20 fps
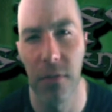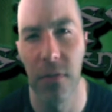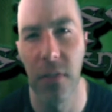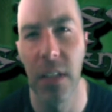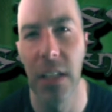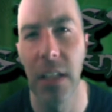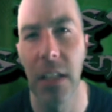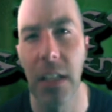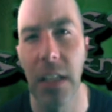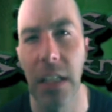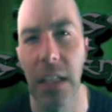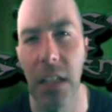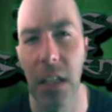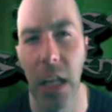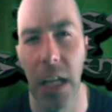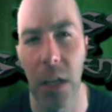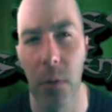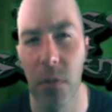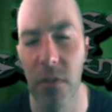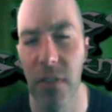feeling
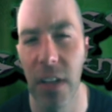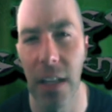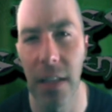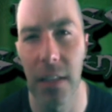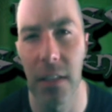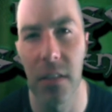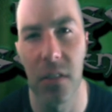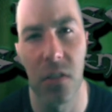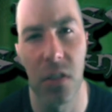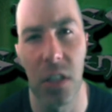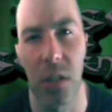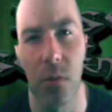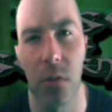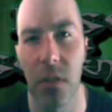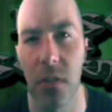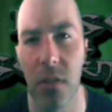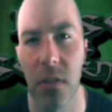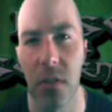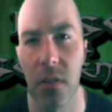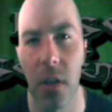like we've got this
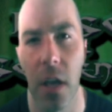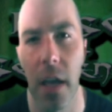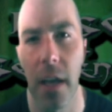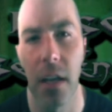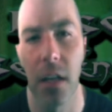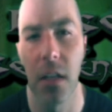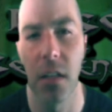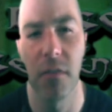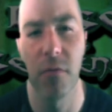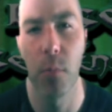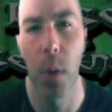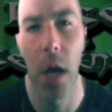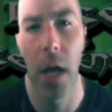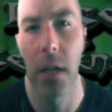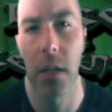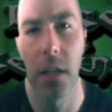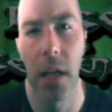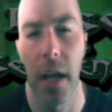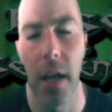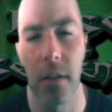secret society of
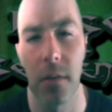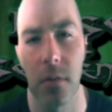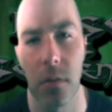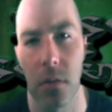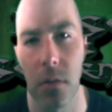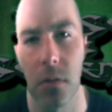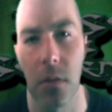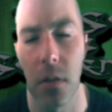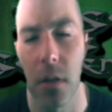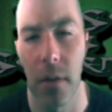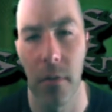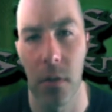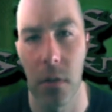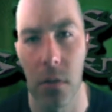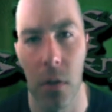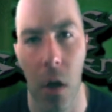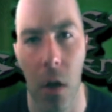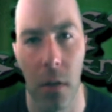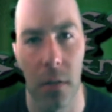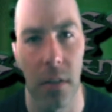podcasters that never
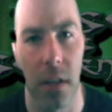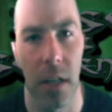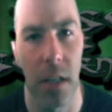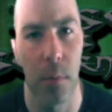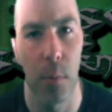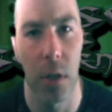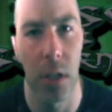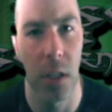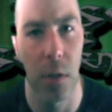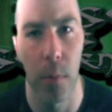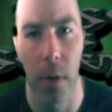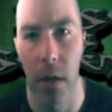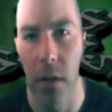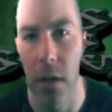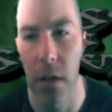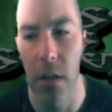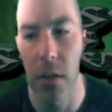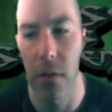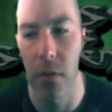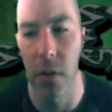talk to anybody about
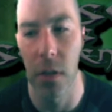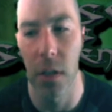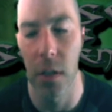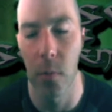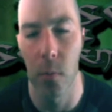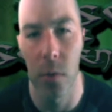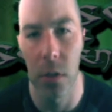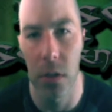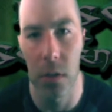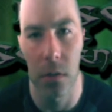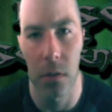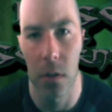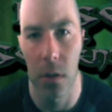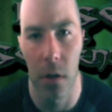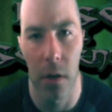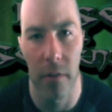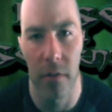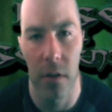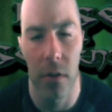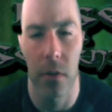anything, and
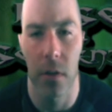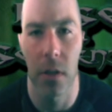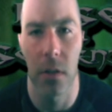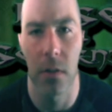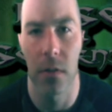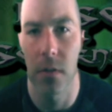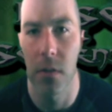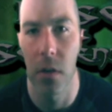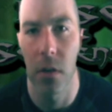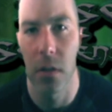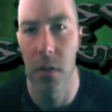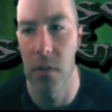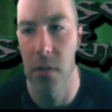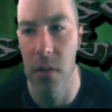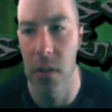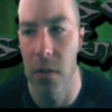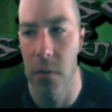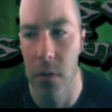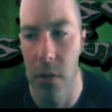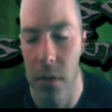everything is done in
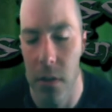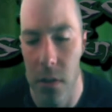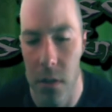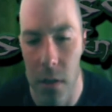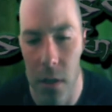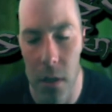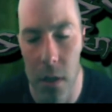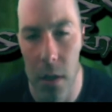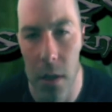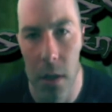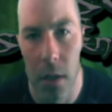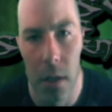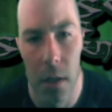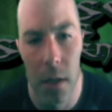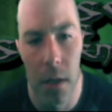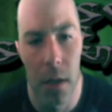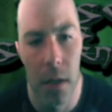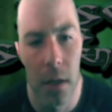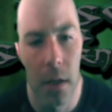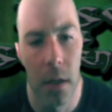secret.
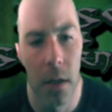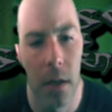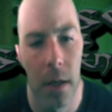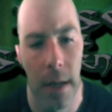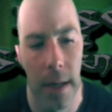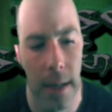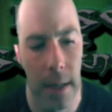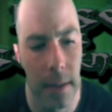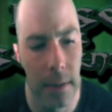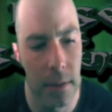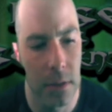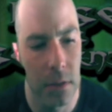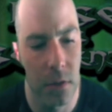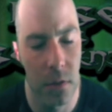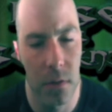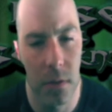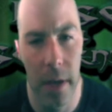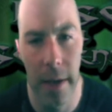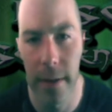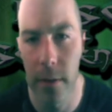And
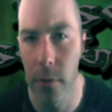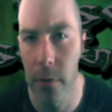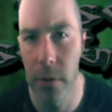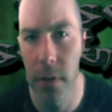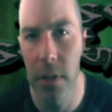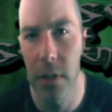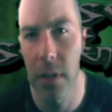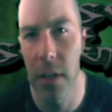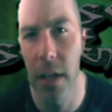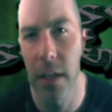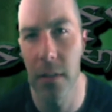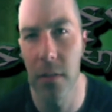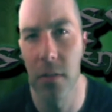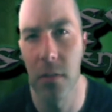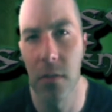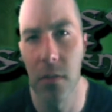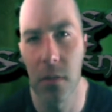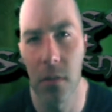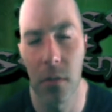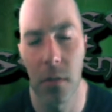I don't think
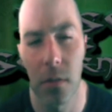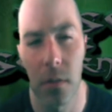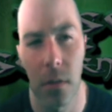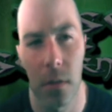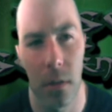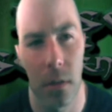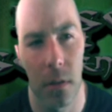that's